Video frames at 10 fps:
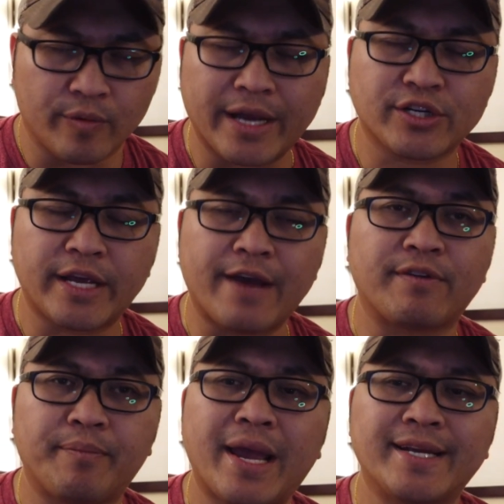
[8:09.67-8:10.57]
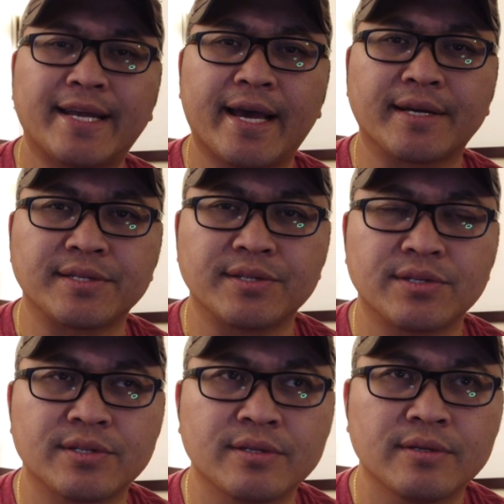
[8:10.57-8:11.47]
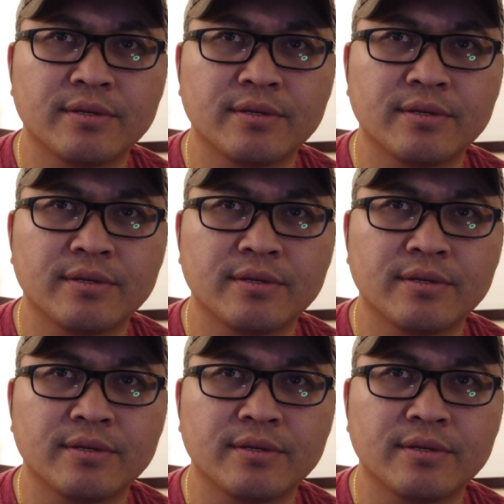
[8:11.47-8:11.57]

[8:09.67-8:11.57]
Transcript: or we actually have to pay taxes.